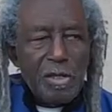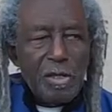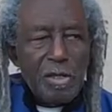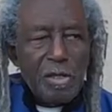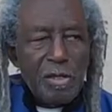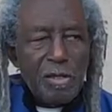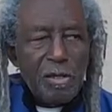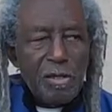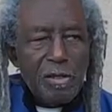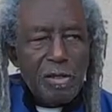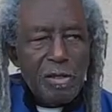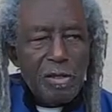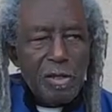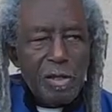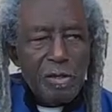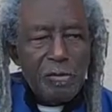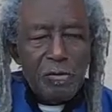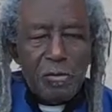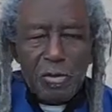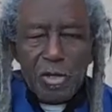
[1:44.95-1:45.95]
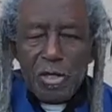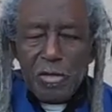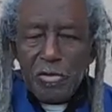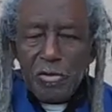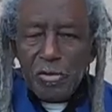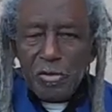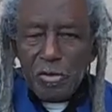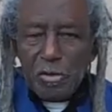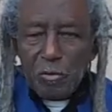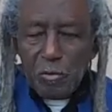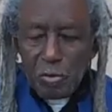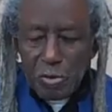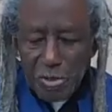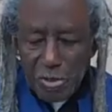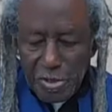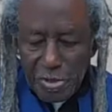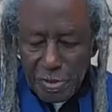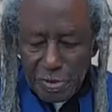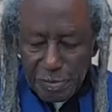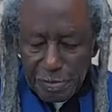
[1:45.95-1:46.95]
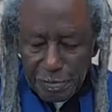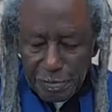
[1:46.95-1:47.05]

in the educational work.